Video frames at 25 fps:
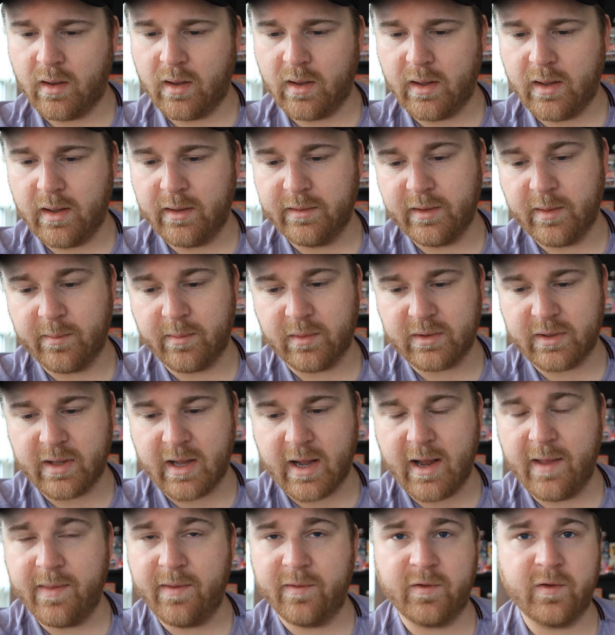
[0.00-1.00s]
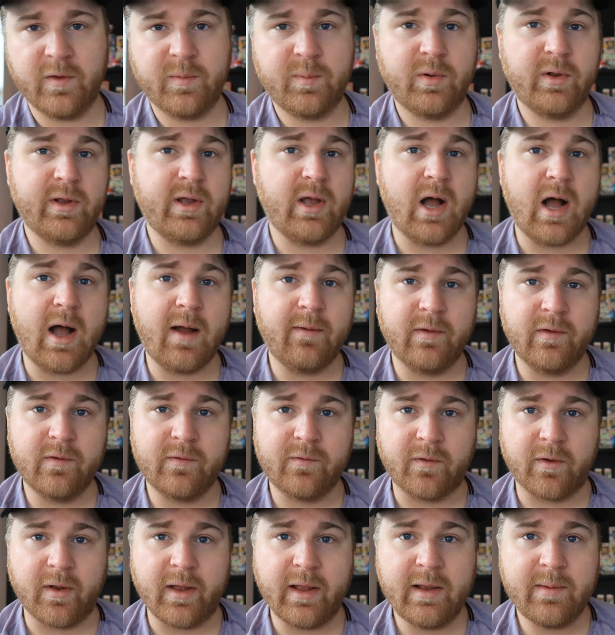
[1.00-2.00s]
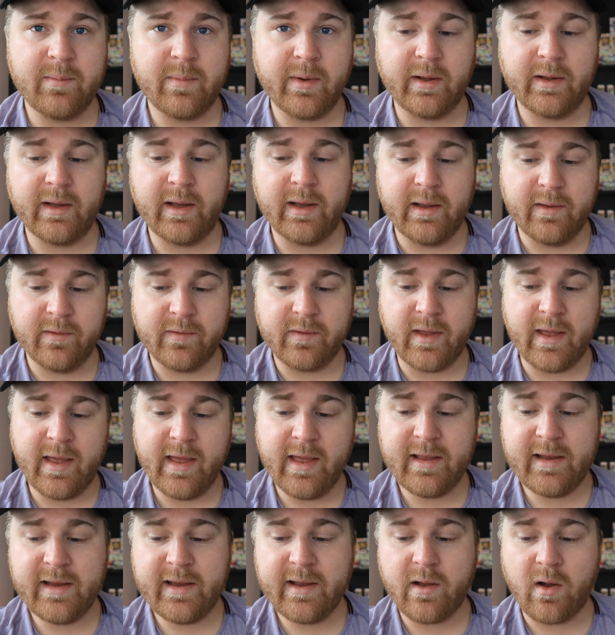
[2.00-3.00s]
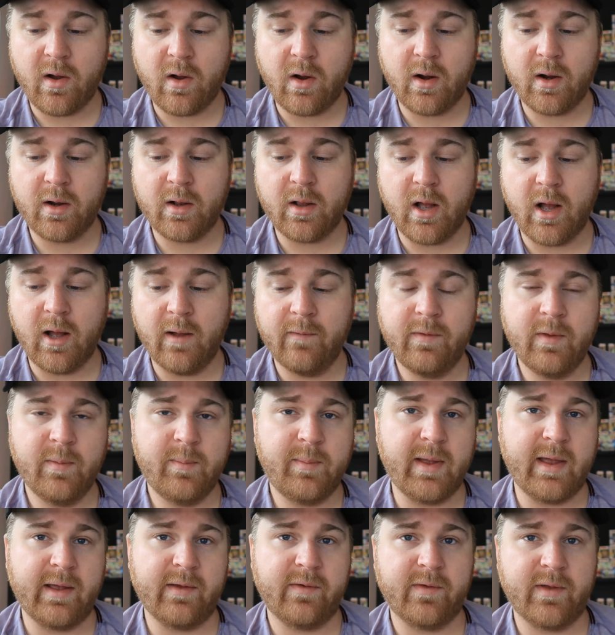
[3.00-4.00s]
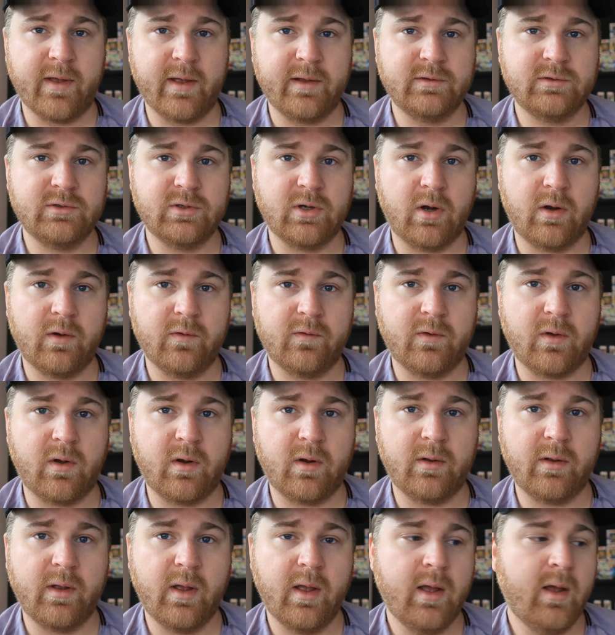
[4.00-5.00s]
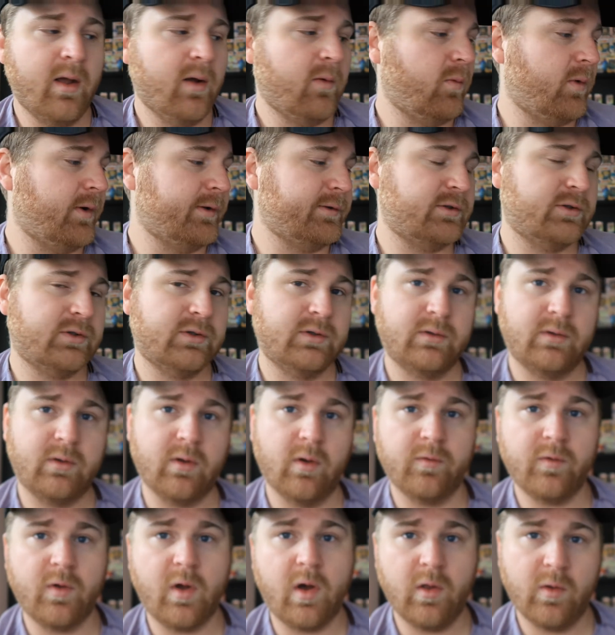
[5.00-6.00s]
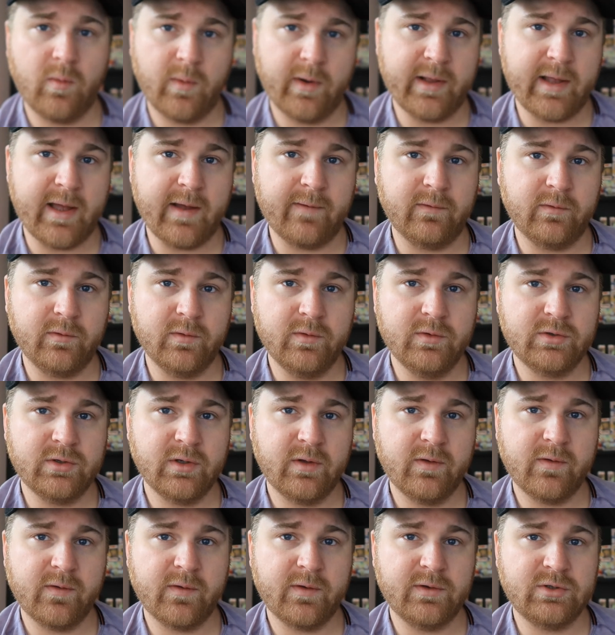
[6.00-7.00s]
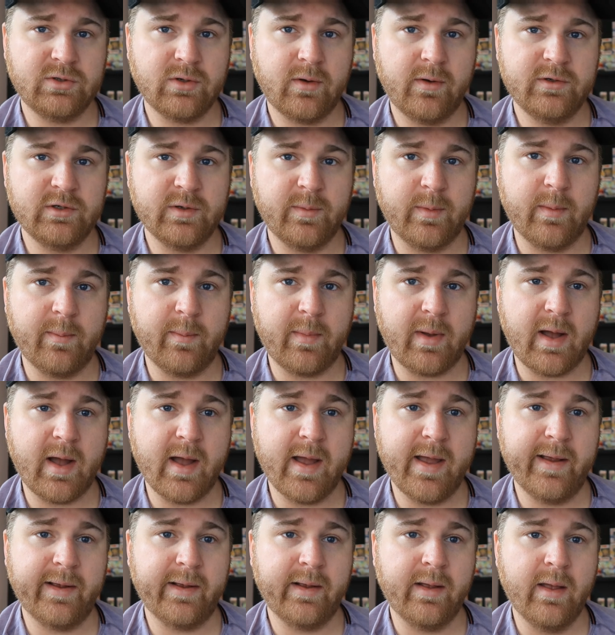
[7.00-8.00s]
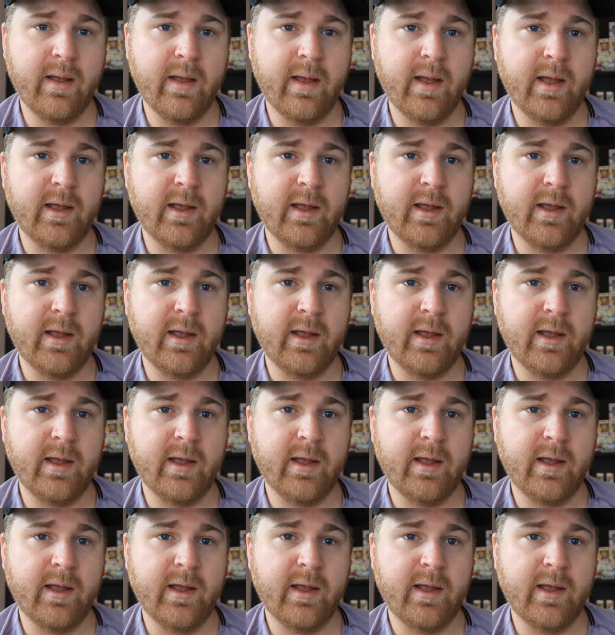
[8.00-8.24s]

Number 9, this is pretty obvious for anybody, is any art of the base set Charizard, which goes all the way to Evolutions, as I showed you I've been buying.